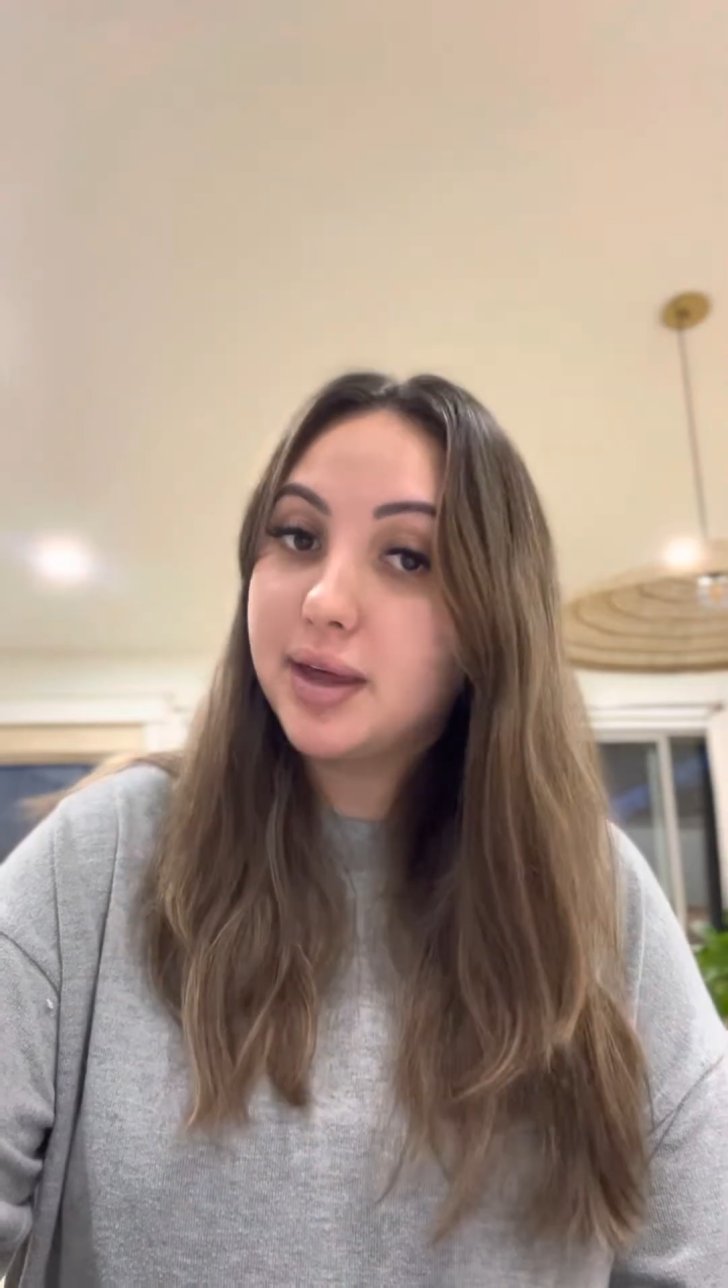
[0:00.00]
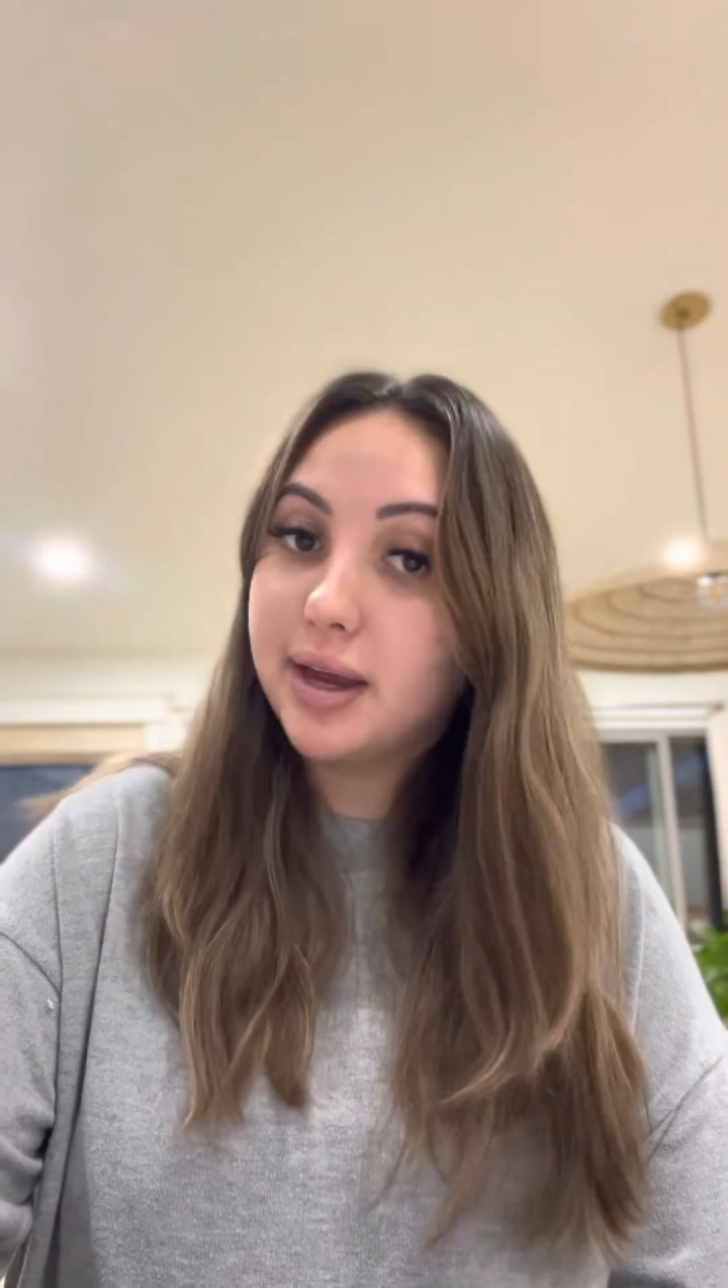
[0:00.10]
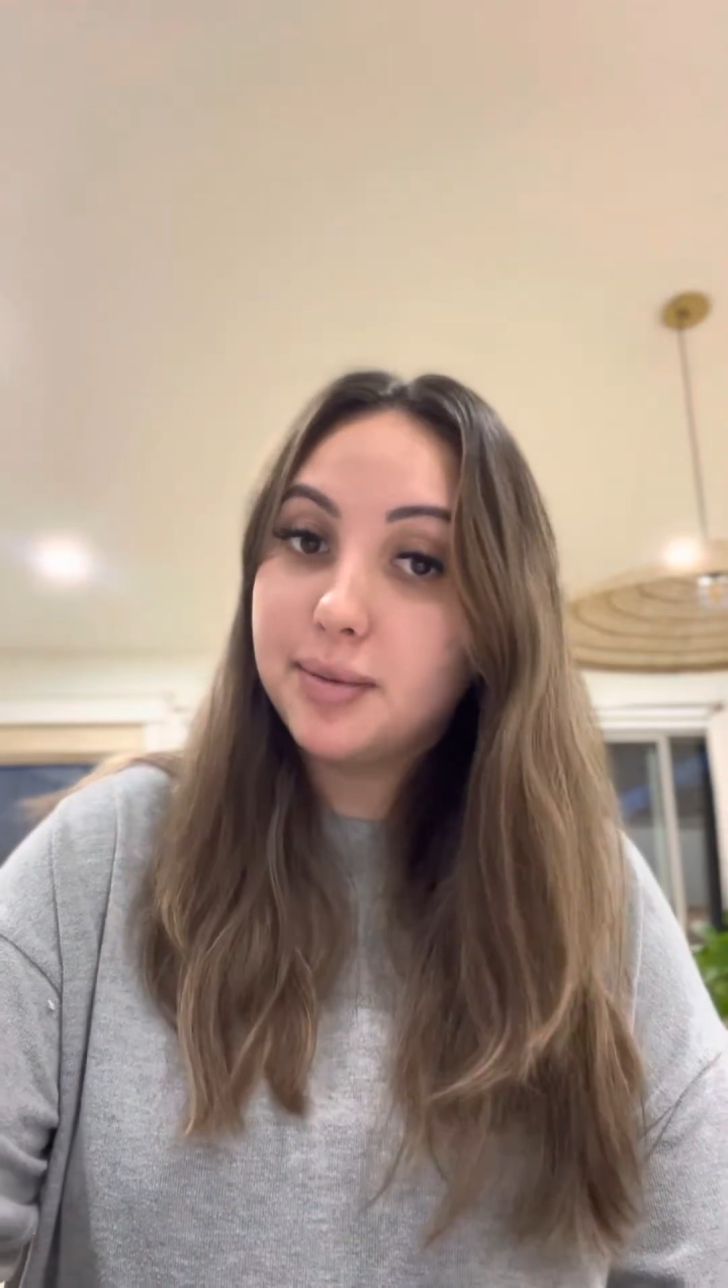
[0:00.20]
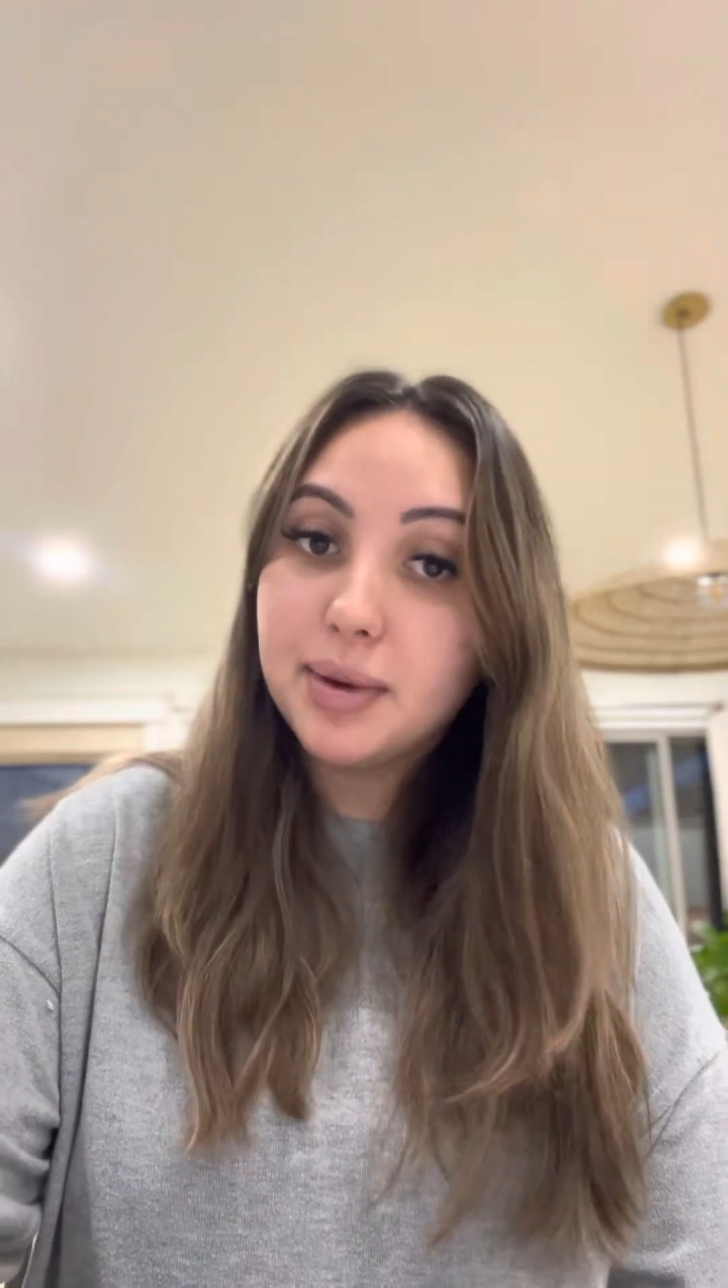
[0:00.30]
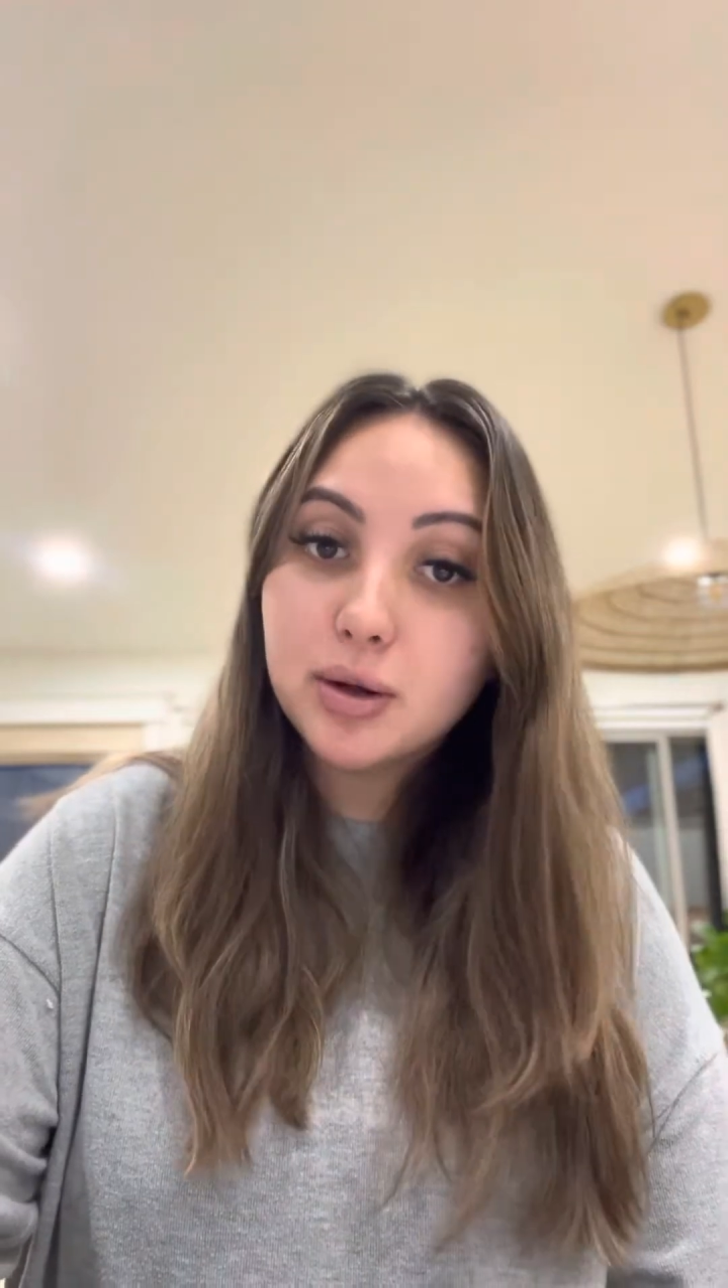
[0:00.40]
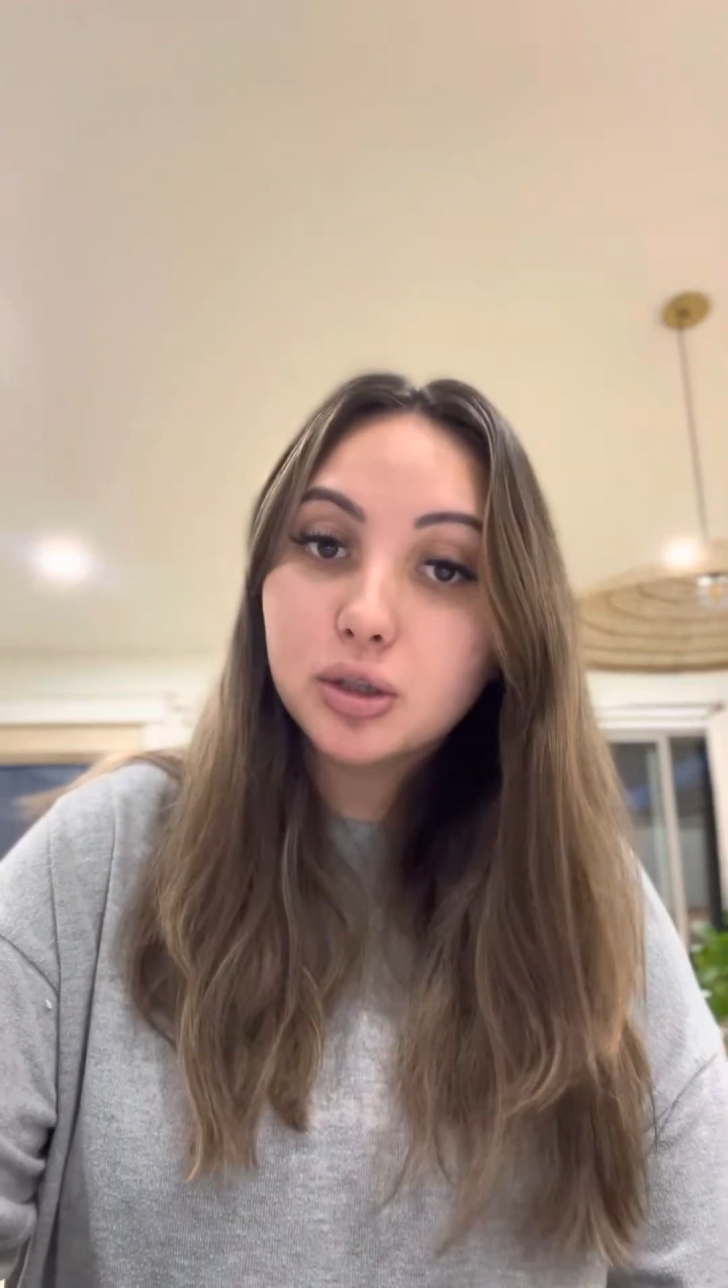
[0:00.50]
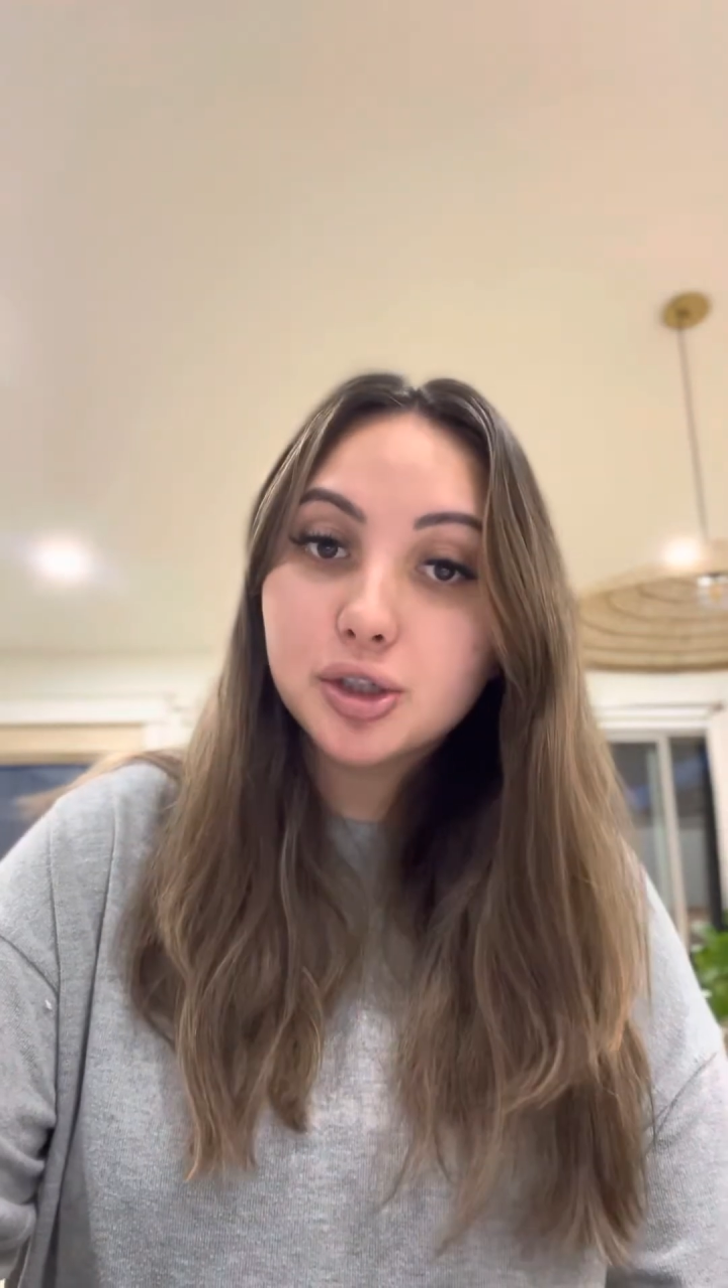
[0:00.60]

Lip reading: any medical